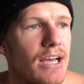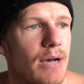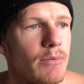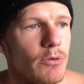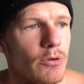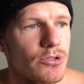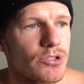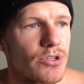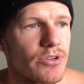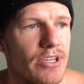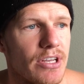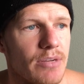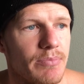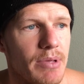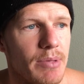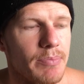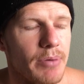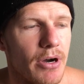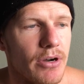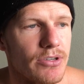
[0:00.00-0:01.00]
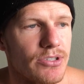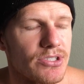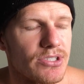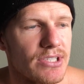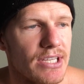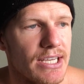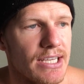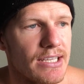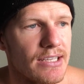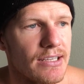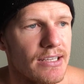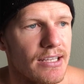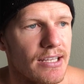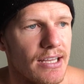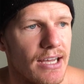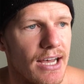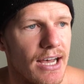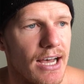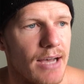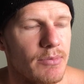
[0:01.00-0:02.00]
I'm also going to be posting
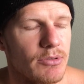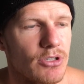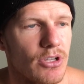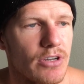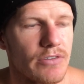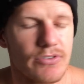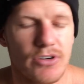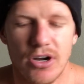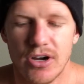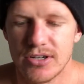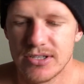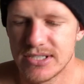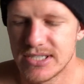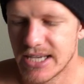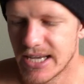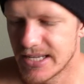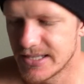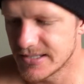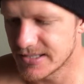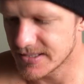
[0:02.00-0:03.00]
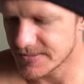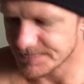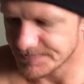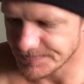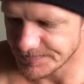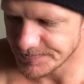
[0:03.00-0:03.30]
um, a lot of content